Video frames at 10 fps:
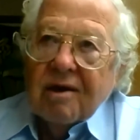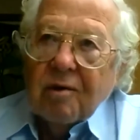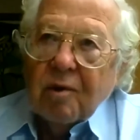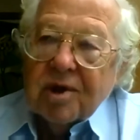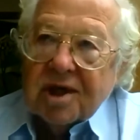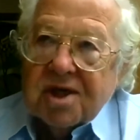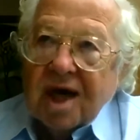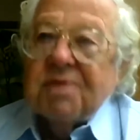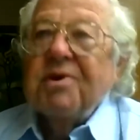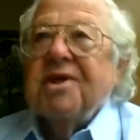with
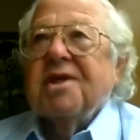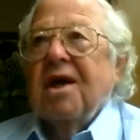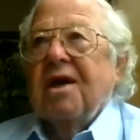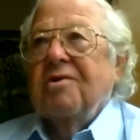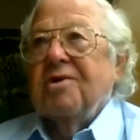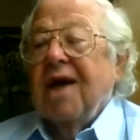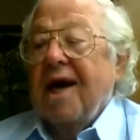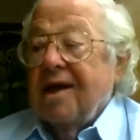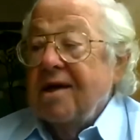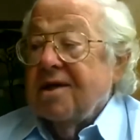adjustments to those
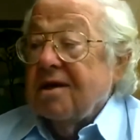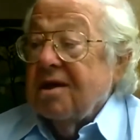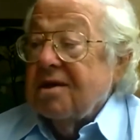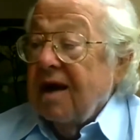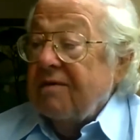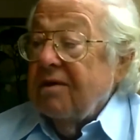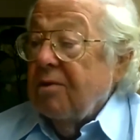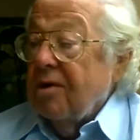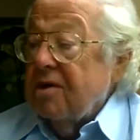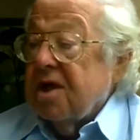nineteen sixty-seven
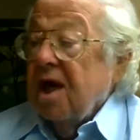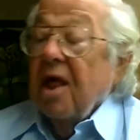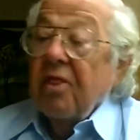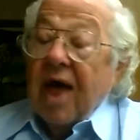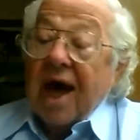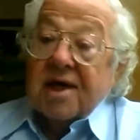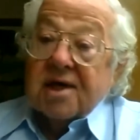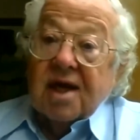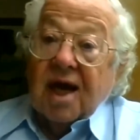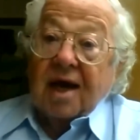borders, that is
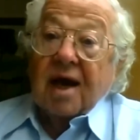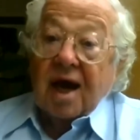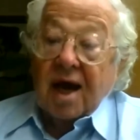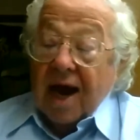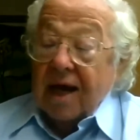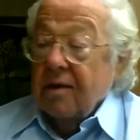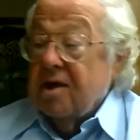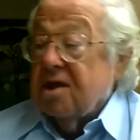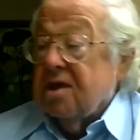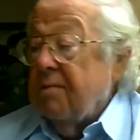not an accurate
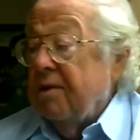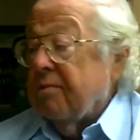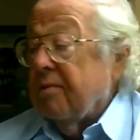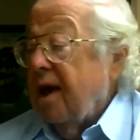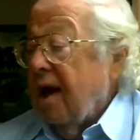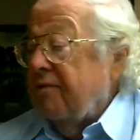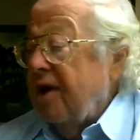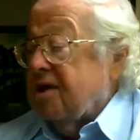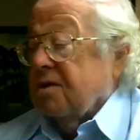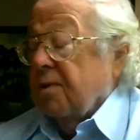statement of
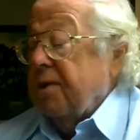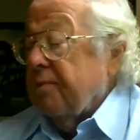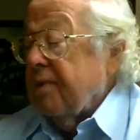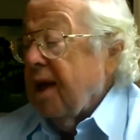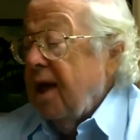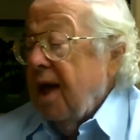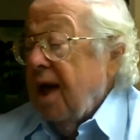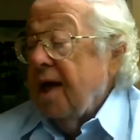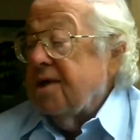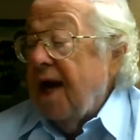history.
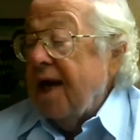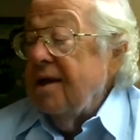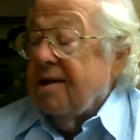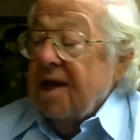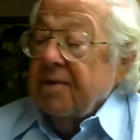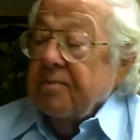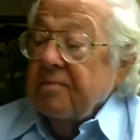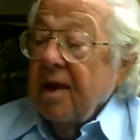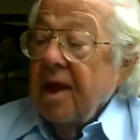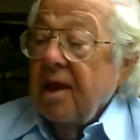A second thing
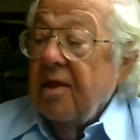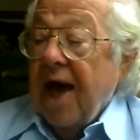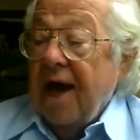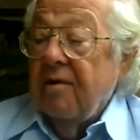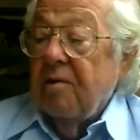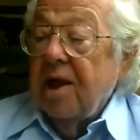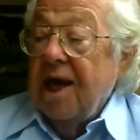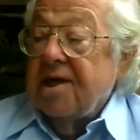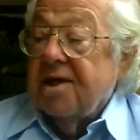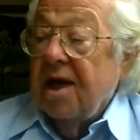that
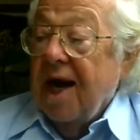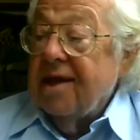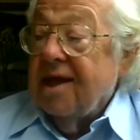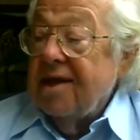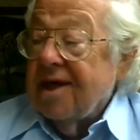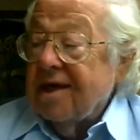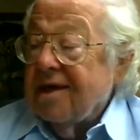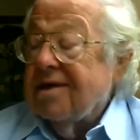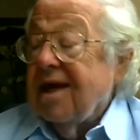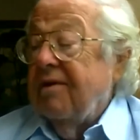relates to nineteen
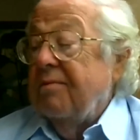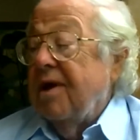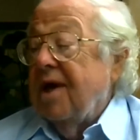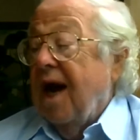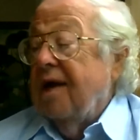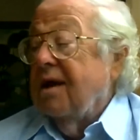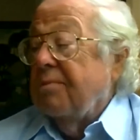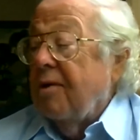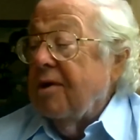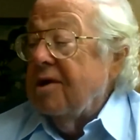sixty-seven beyond the
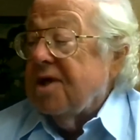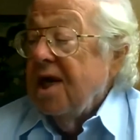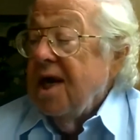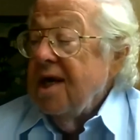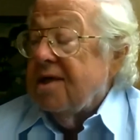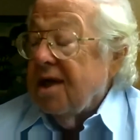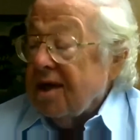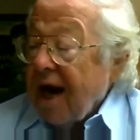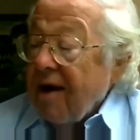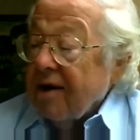borders is the
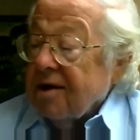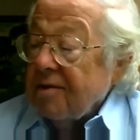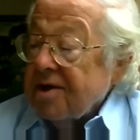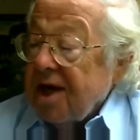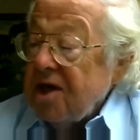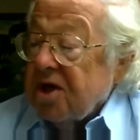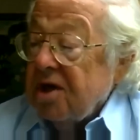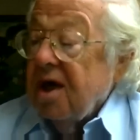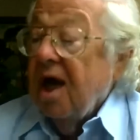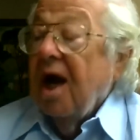
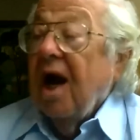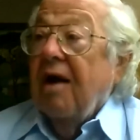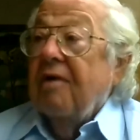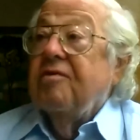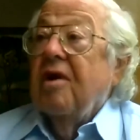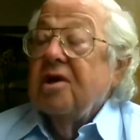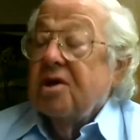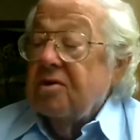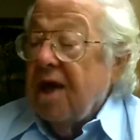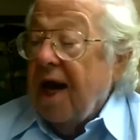characterization of
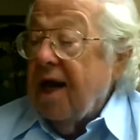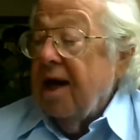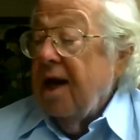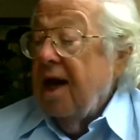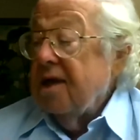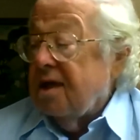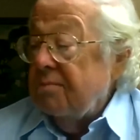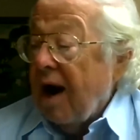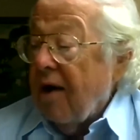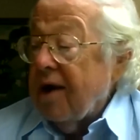Judea,
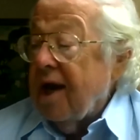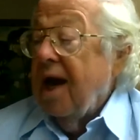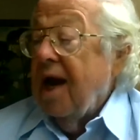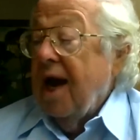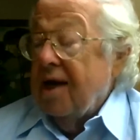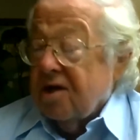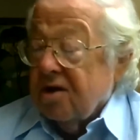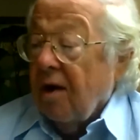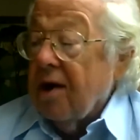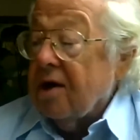Samaria, and
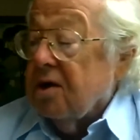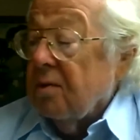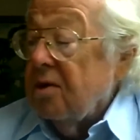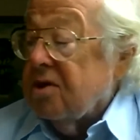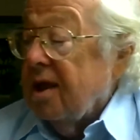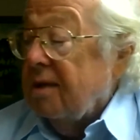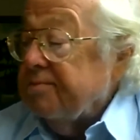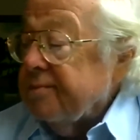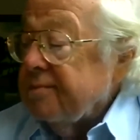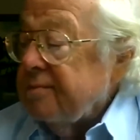historic Jerusalem.
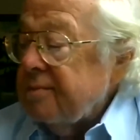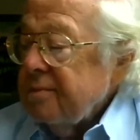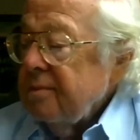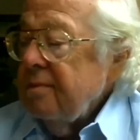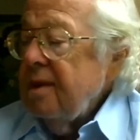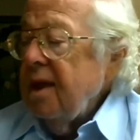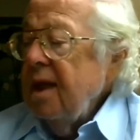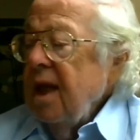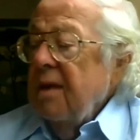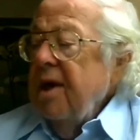
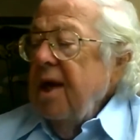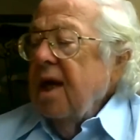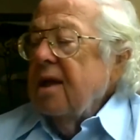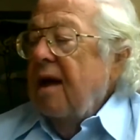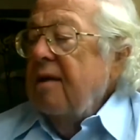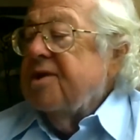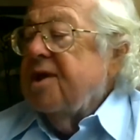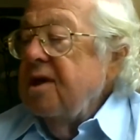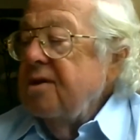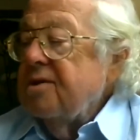Media loves to
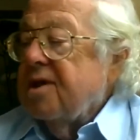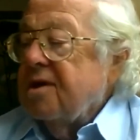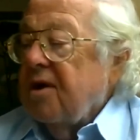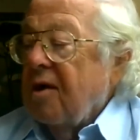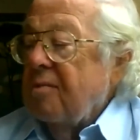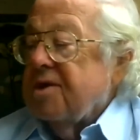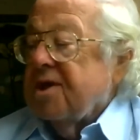use the terms